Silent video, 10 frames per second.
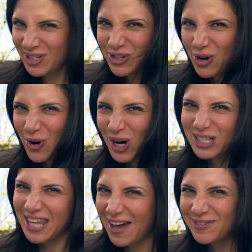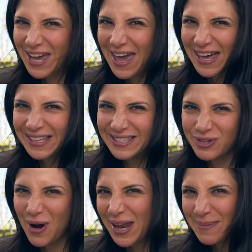Did your left hand
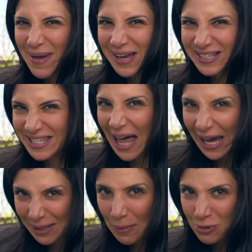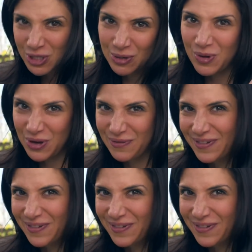try to make a sliding motion with your